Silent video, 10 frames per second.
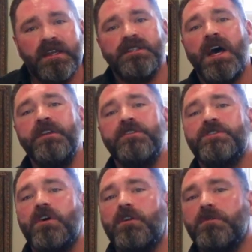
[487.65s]
is I
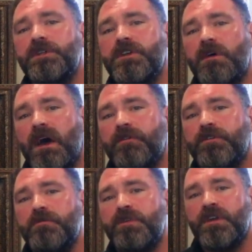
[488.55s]
just always go out
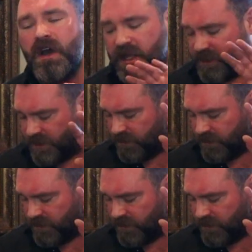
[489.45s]
through bricants